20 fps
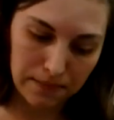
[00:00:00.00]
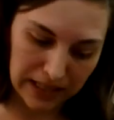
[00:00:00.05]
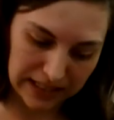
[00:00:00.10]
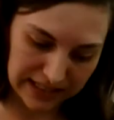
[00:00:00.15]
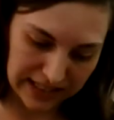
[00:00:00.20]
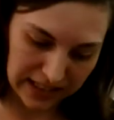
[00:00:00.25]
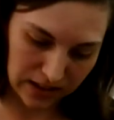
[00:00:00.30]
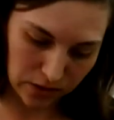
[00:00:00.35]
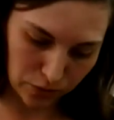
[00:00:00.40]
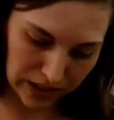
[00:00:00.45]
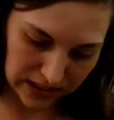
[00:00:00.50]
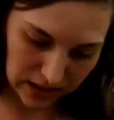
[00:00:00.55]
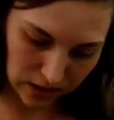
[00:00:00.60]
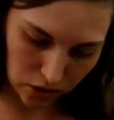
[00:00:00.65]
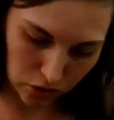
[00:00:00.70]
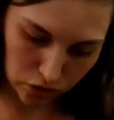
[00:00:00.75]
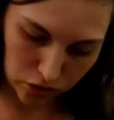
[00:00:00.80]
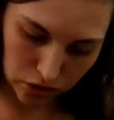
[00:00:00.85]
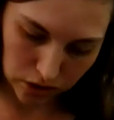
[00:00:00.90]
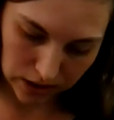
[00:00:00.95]
That's in the
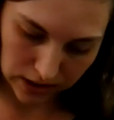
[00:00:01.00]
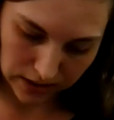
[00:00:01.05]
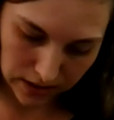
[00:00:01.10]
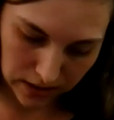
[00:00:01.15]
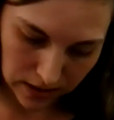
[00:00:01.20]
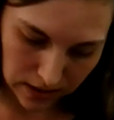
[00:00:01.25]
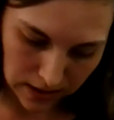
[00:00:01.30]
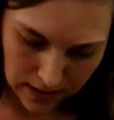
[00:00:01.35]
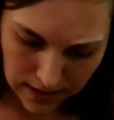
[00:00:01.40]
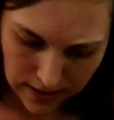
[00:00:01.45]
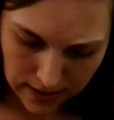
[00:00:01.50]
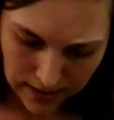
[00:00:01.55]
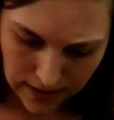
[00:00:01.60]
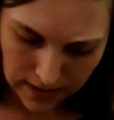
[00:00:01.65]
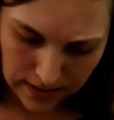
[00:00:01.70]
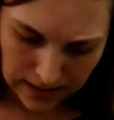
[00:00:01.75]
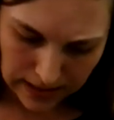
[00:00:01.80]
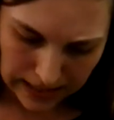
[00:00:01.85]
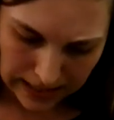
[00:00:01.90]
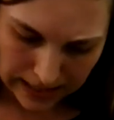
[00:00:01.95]
resolution.
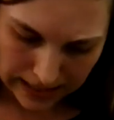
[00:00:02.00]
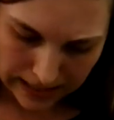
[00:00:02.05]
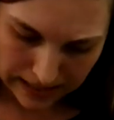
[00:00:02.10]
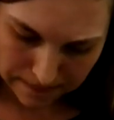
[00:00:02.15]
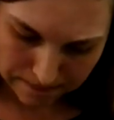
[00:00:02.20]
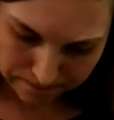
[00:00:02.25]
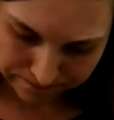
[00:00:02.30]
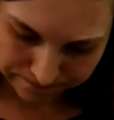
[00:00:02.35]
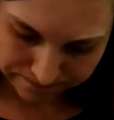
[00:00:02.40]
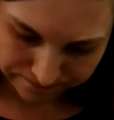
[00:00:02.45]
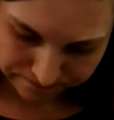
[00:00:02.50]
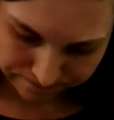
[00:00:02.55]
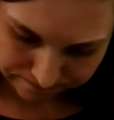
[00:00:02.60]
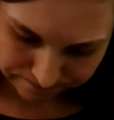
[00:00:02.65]
Um,